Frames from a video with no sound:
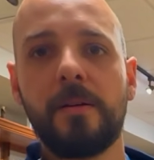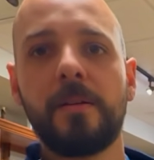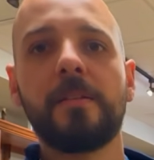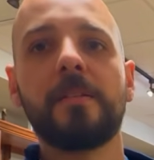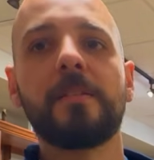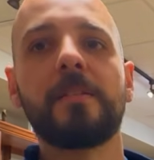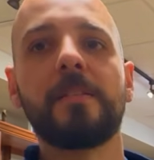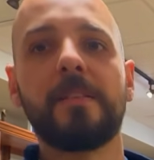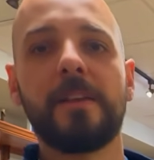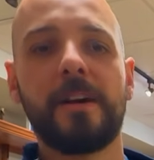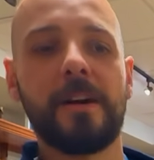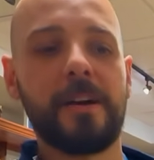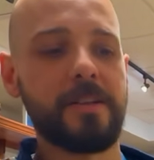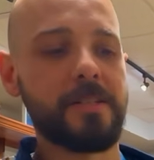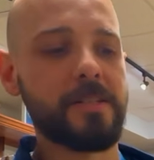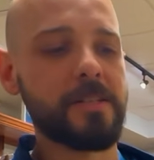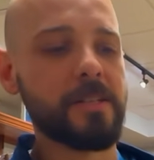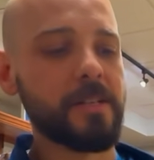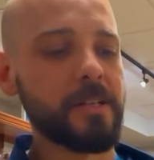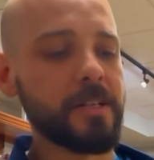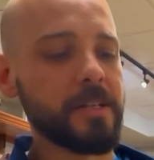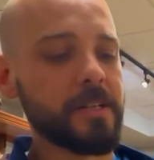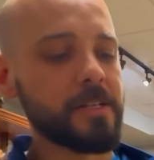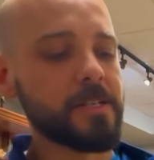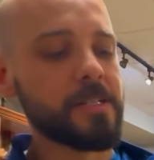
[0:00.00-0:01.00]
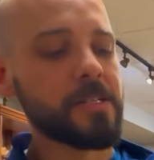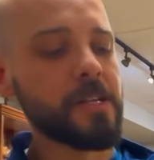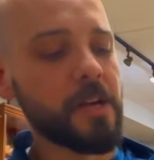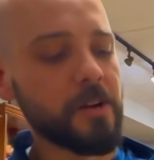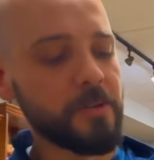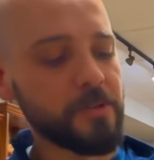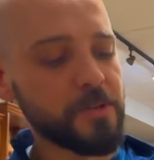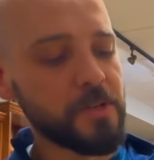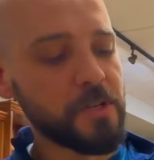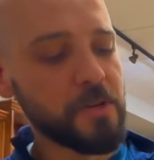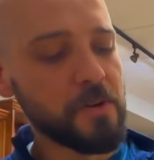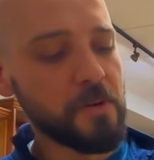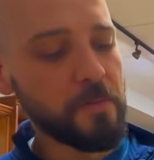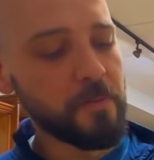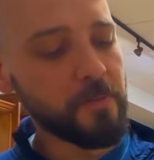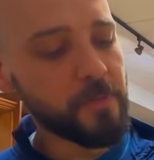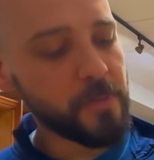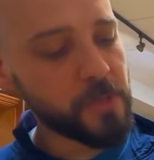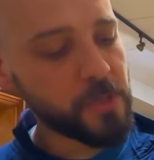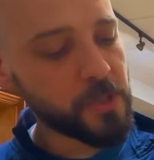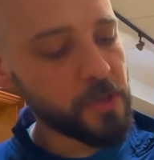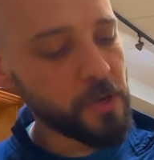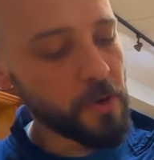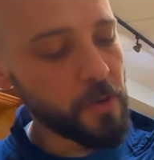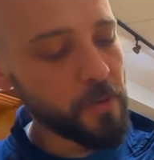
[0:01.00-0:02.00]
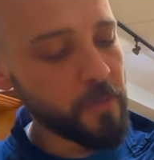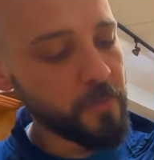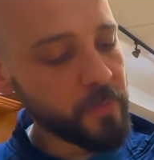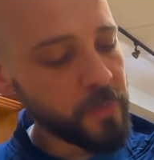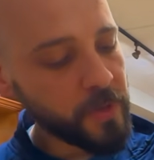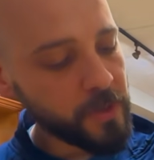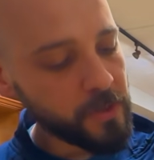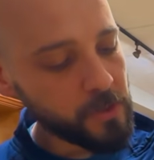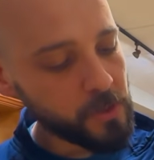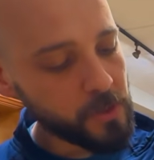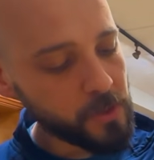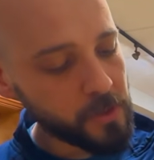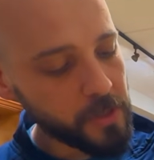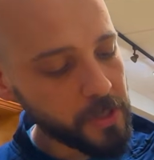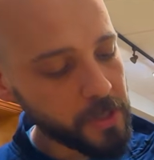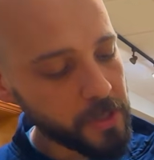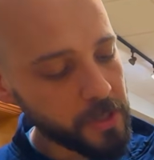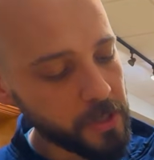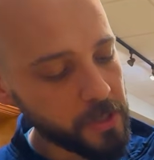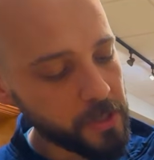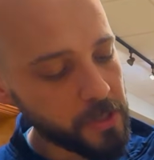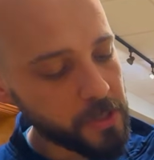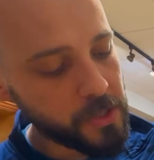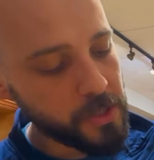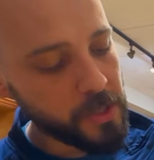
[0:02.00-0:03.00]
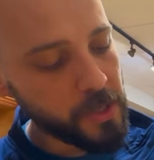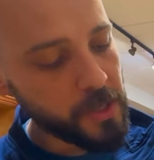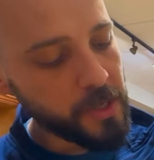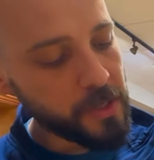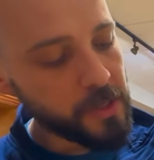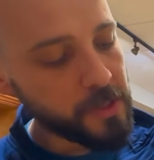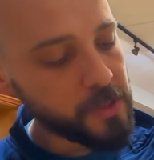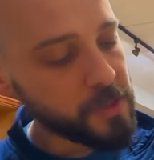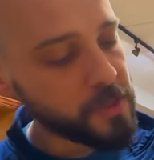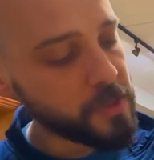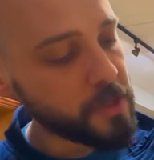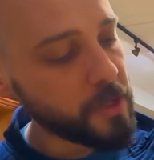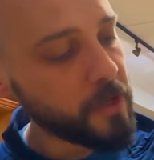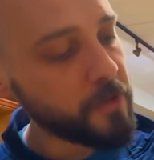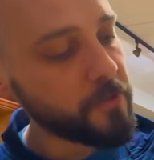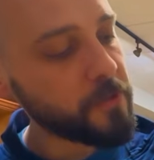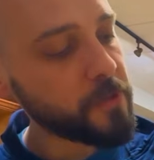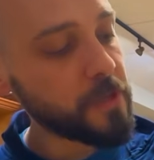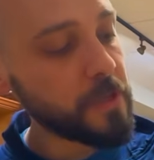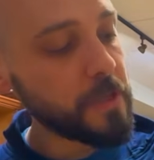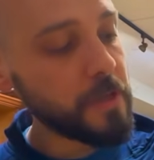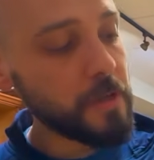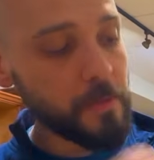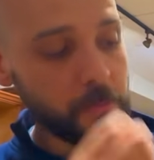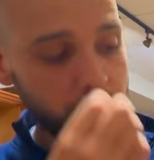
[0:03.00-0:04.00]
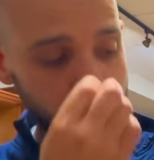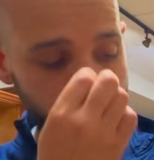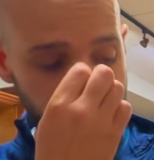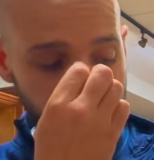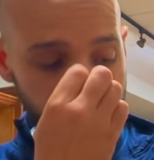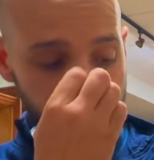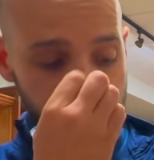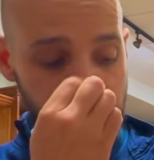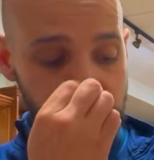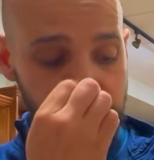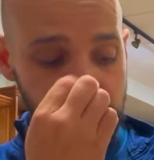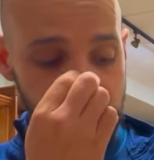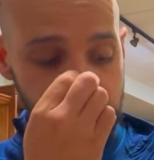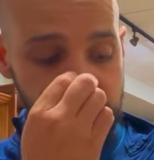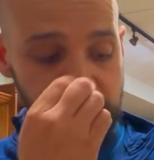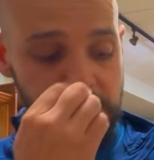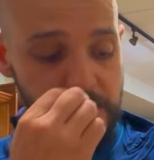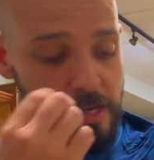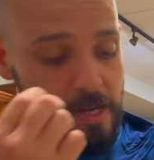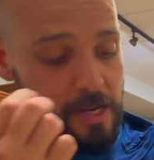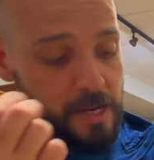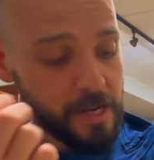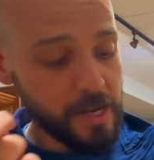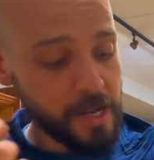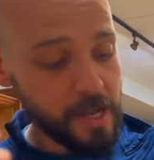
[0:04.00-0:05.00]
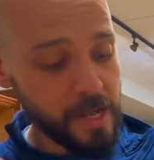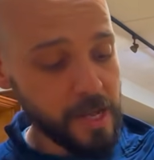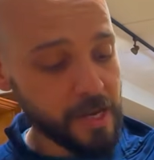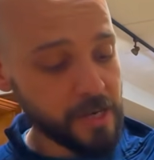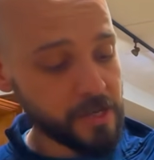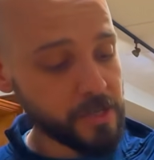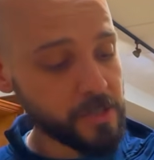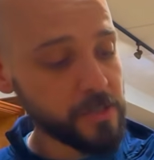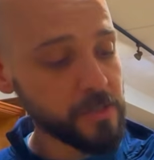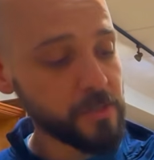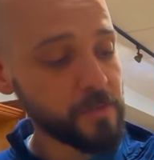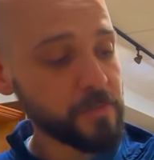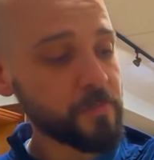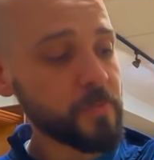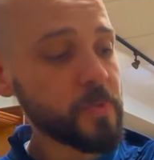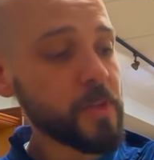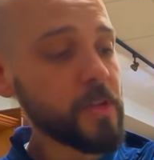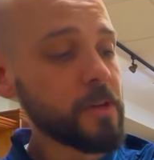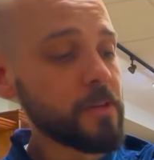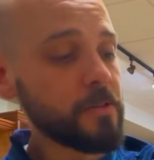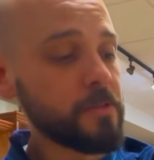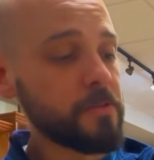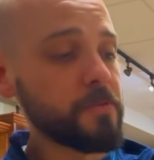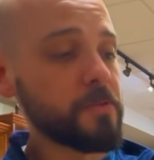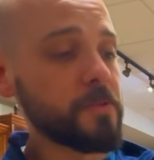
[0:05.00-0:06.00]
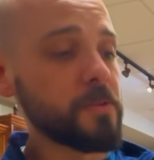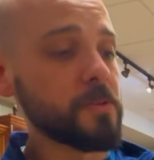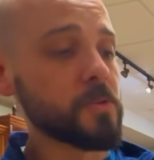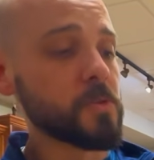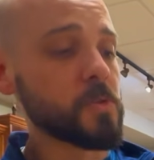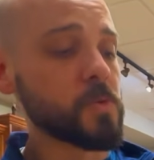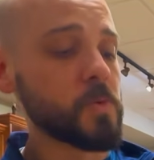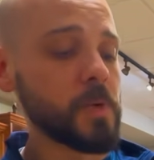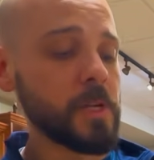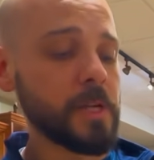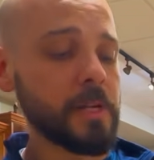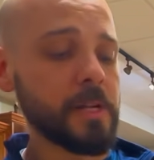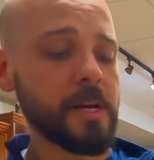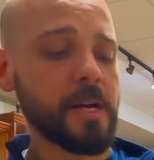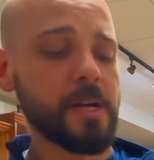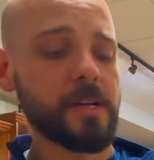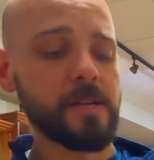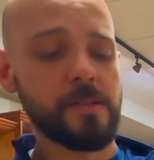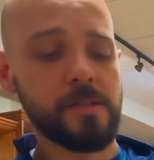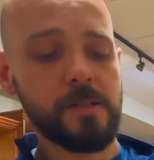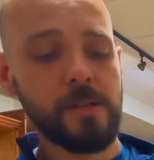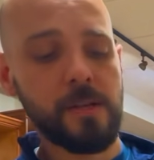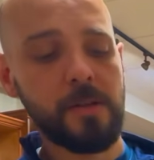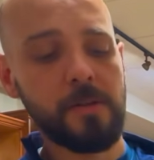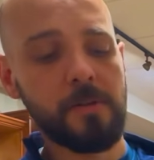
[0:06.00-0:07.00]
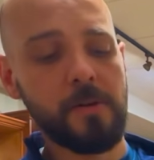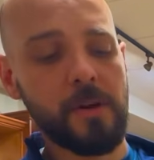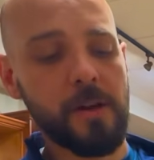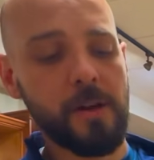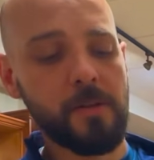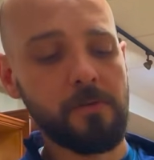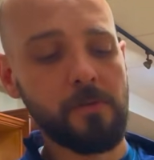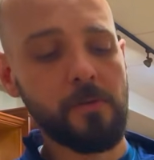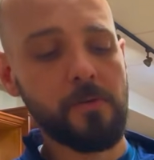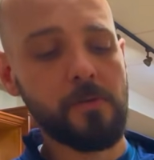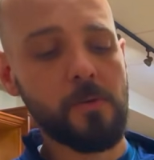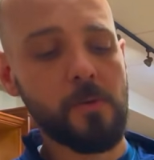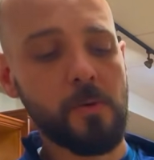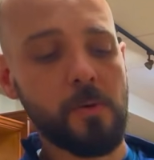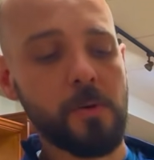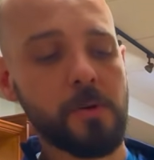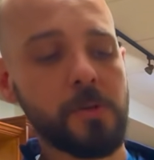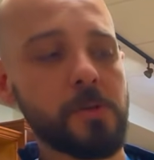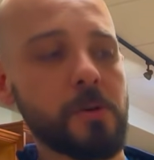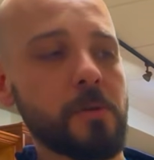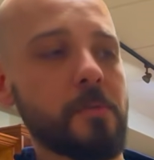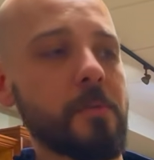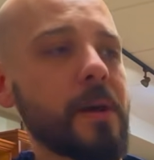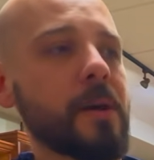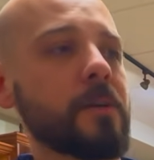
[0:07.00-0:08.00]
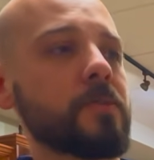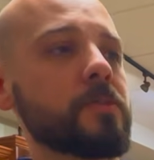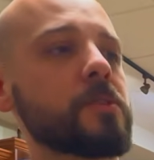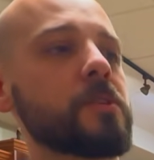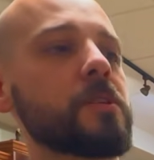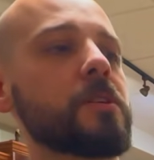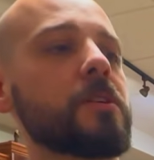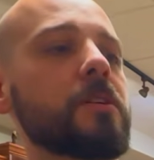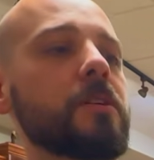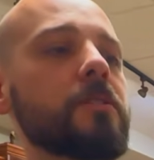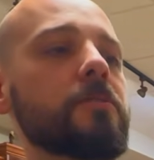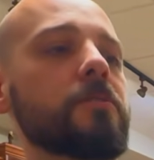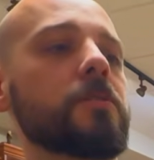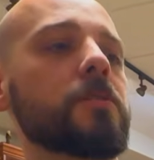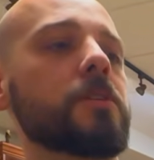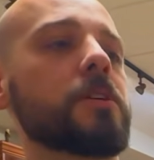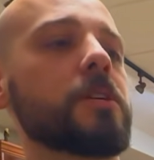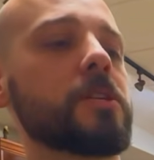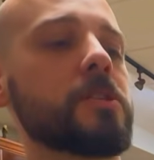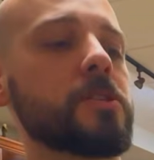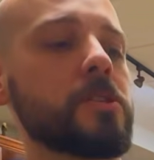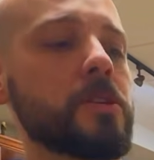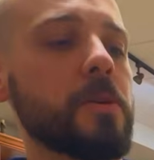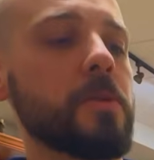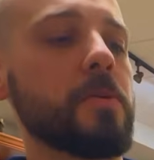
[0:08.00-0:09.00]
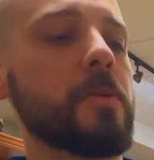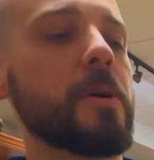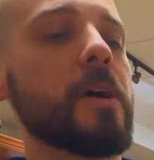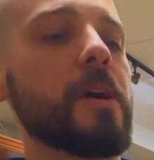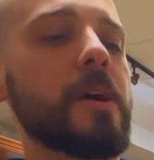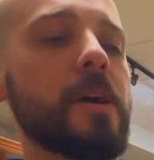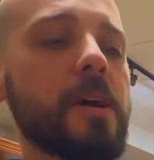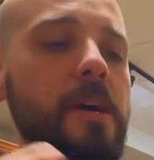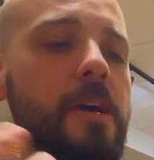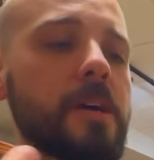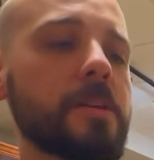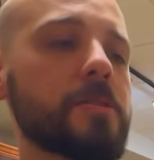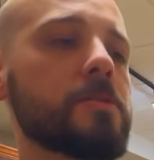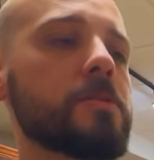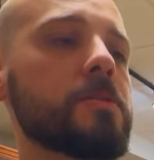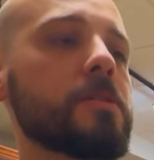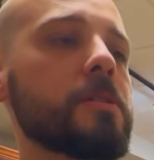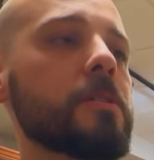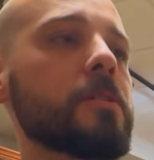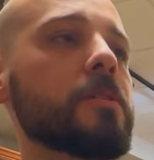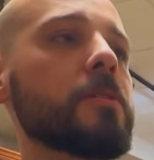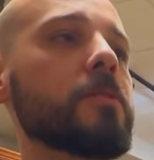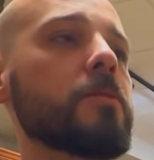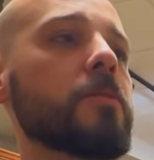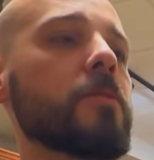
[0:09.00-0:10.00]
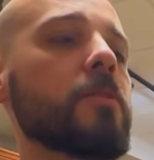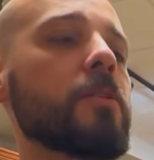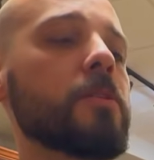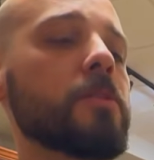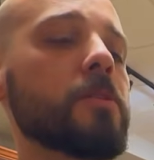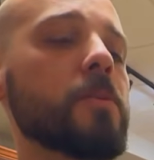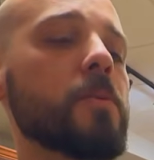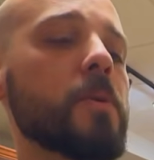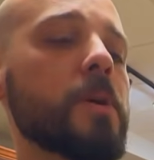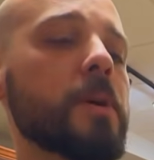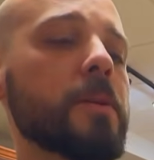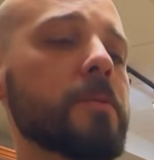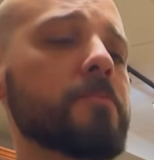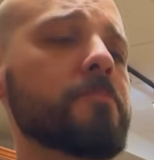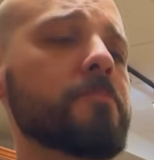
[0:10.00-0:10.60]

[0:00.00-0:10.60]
Nice clicking sound too. So triggers, safety, buttons, and action feels really nice. And you have, of course, your mounts here if you need to, as you did on the other one.